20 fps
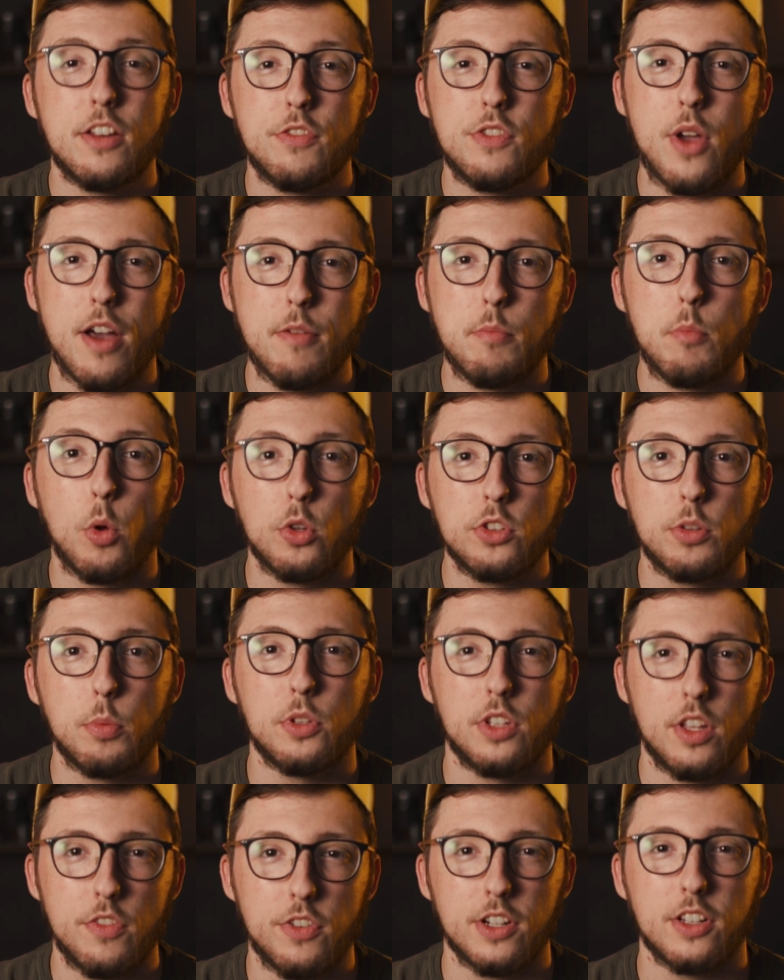if you have
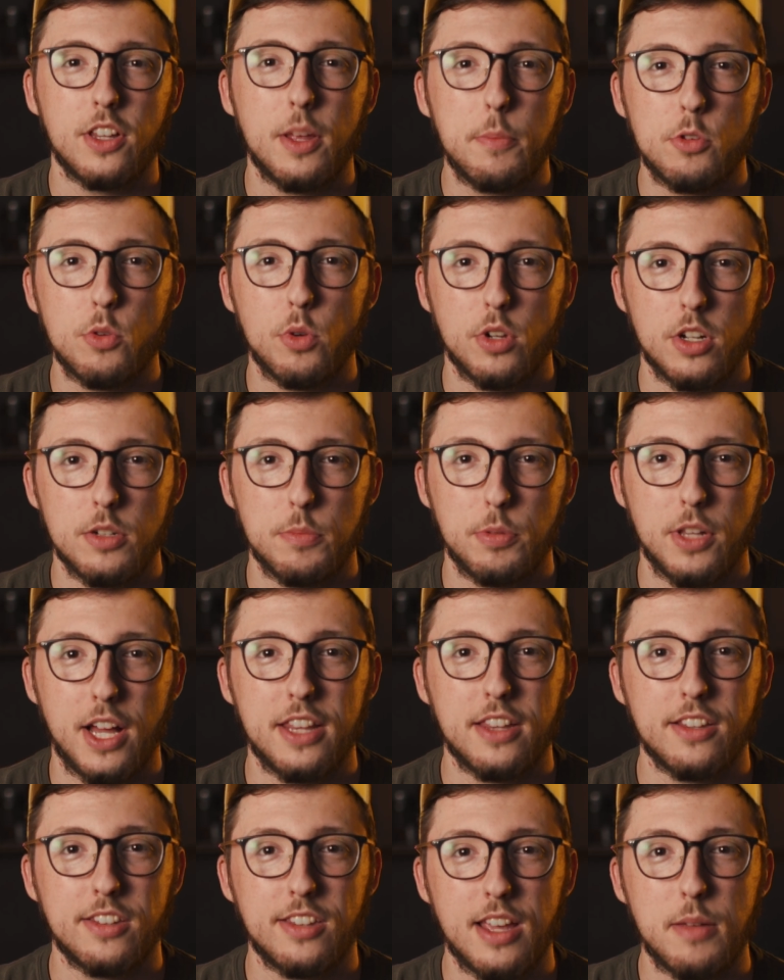multiple different clips you want to
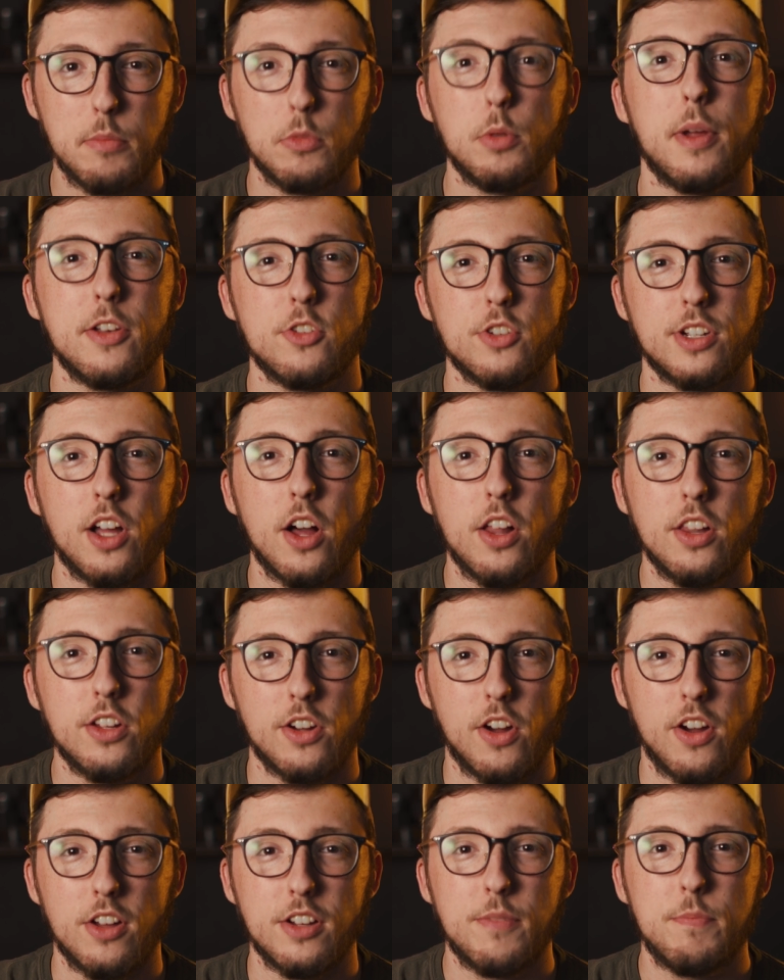apply the same Lumetri
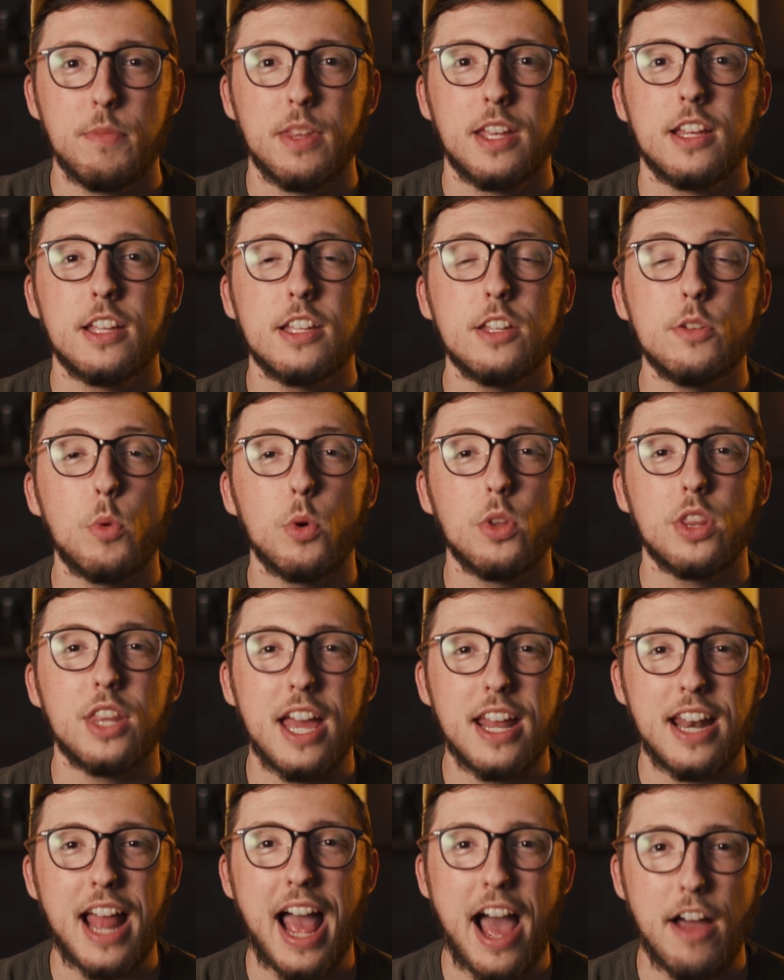Color on, you will
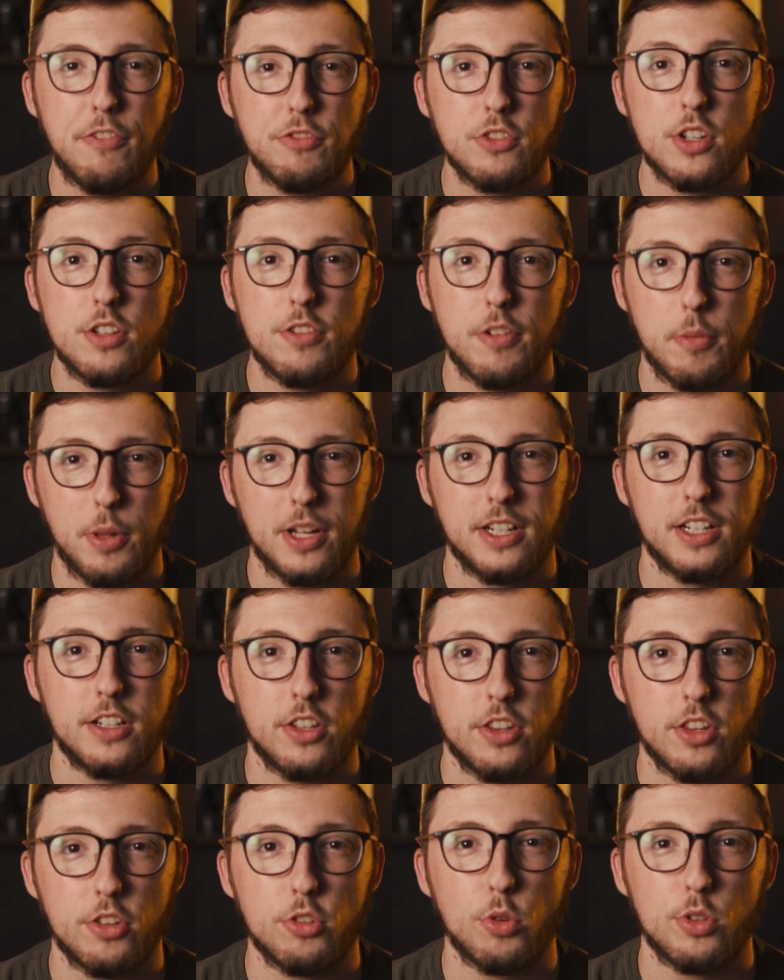then, after you've applied it
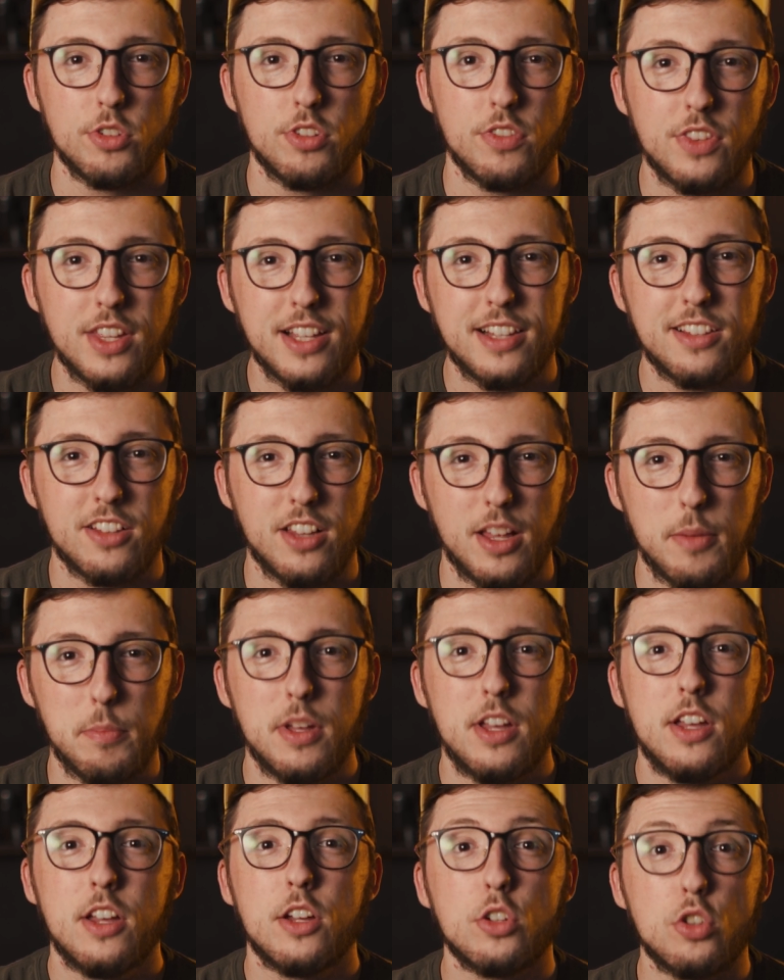to the source of this
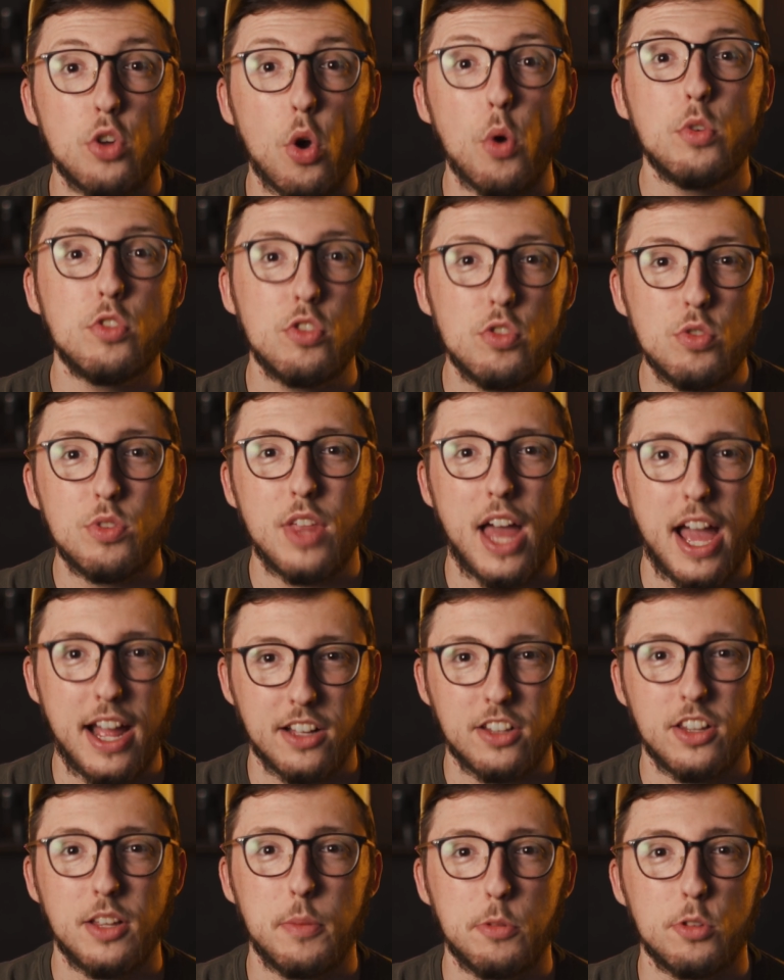clip, go to
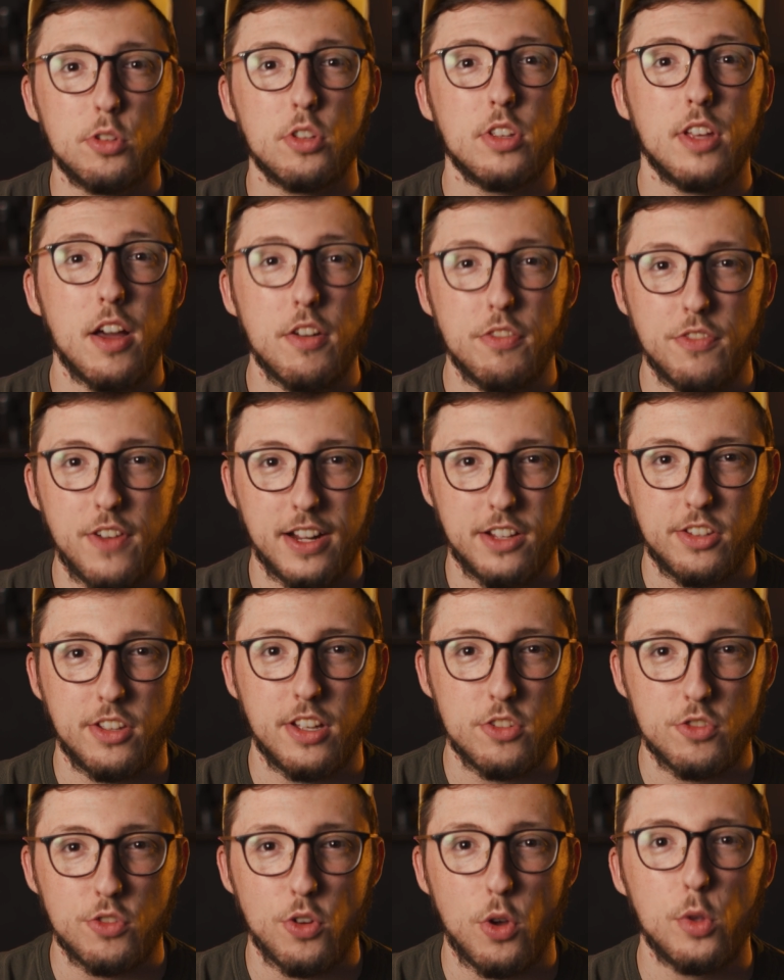that clip's effect
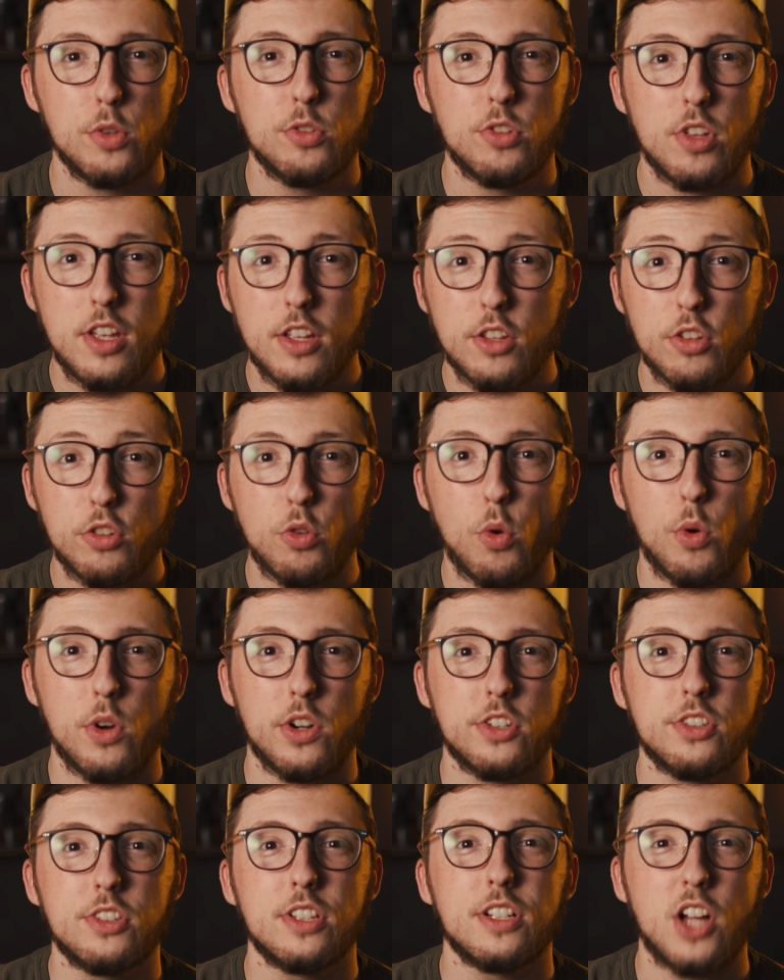controls,
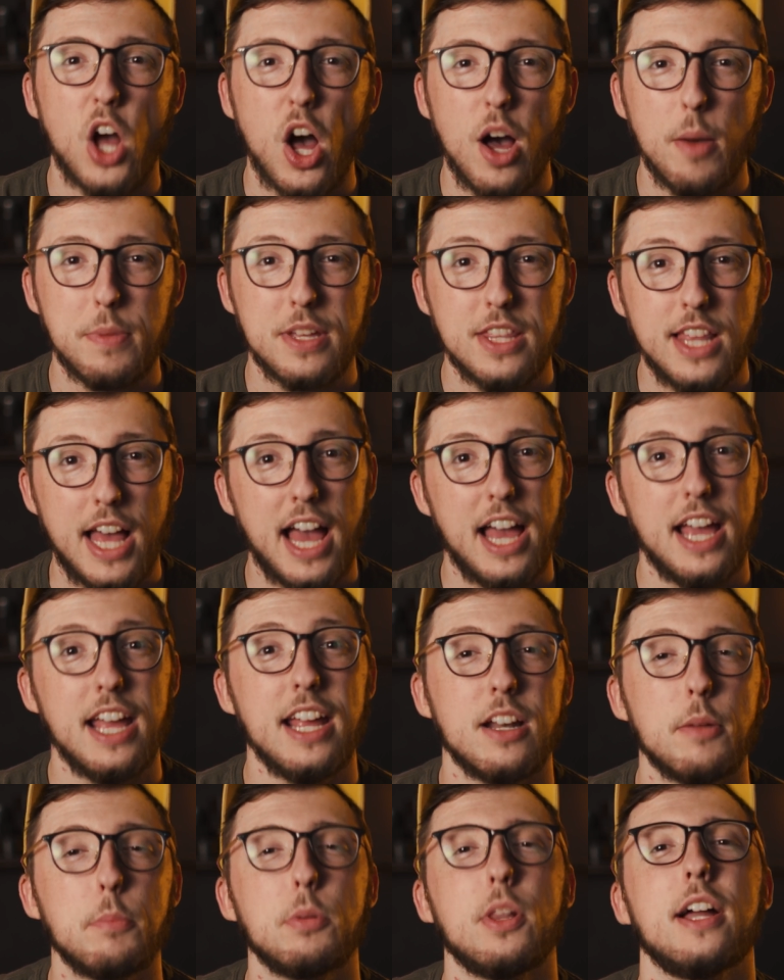source, copy that,
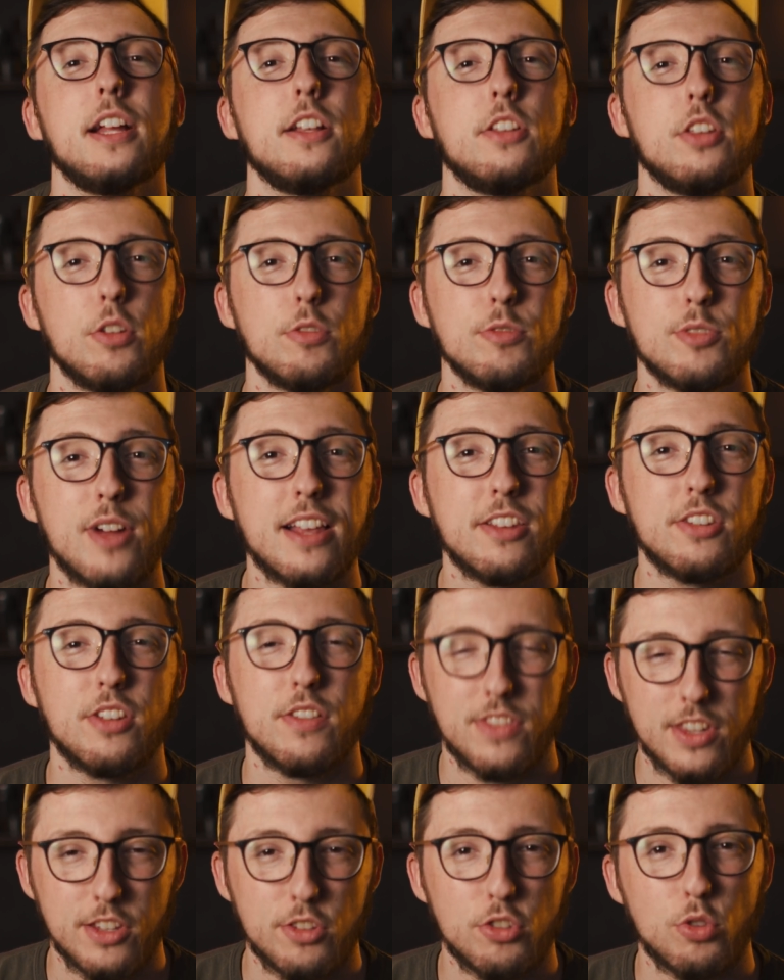and apply it to the rest
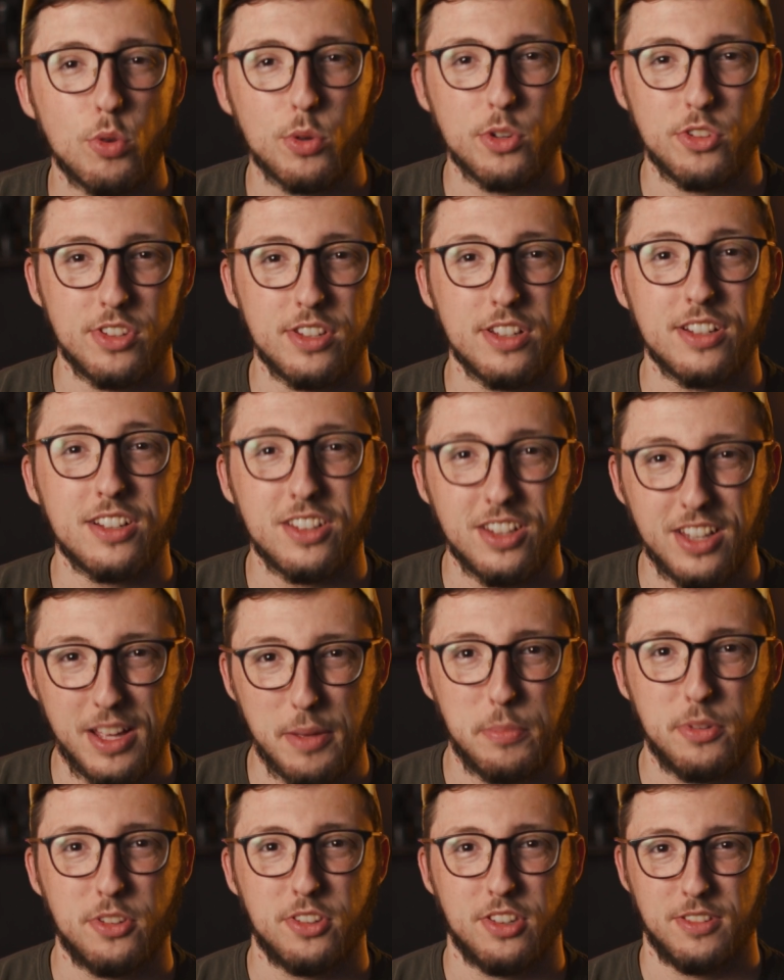of the source
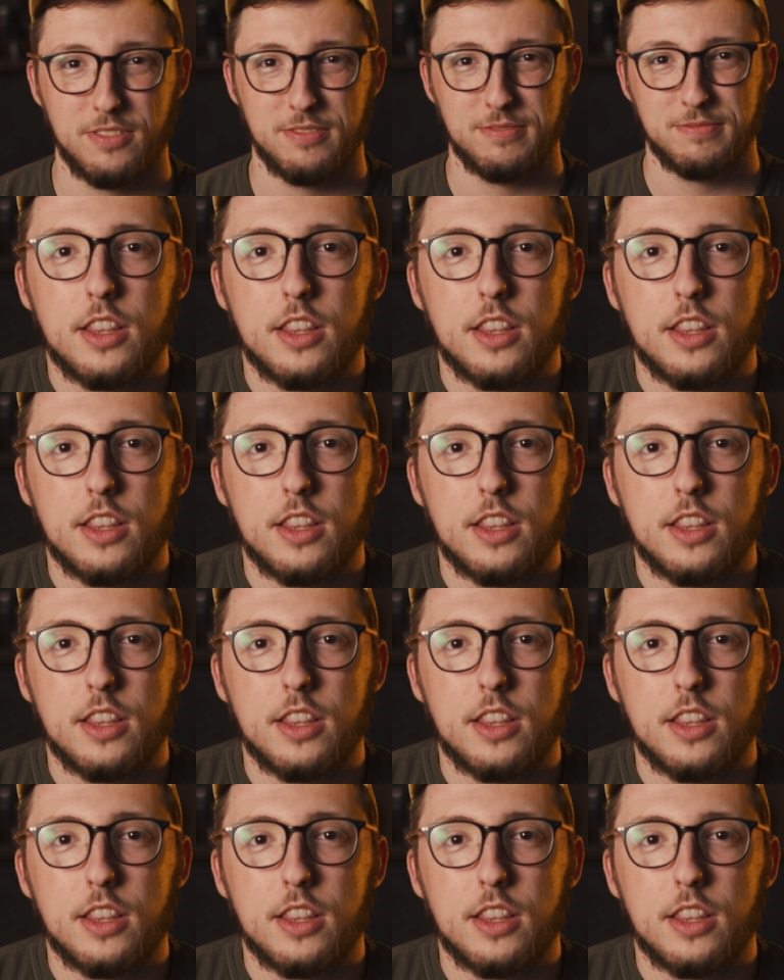clips.